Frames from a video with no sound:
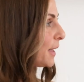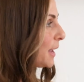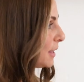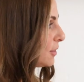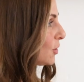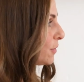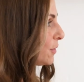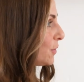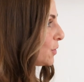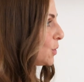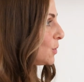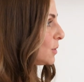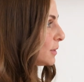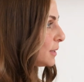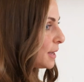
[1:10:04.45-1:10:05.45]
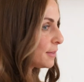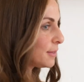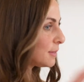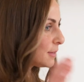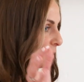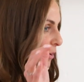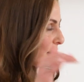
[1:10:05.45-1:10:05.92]
and they look for food. Like
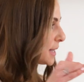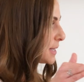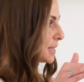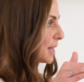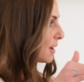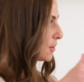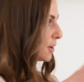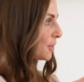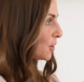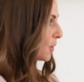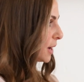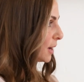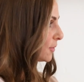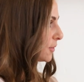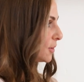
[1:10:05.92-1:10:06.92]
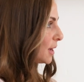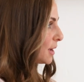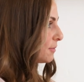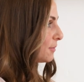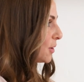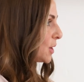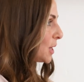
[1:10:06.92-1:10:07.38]
their head's down on the ground. They're
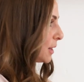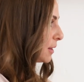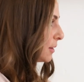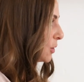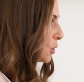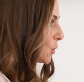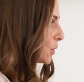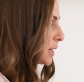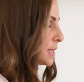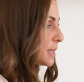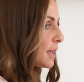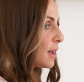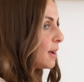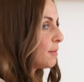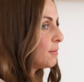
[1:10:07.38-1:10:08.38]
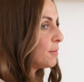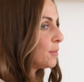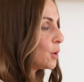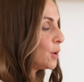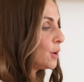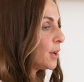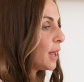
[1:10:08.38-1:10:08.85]
not very glorious
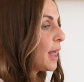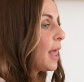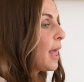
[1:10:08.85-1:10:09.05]
bird.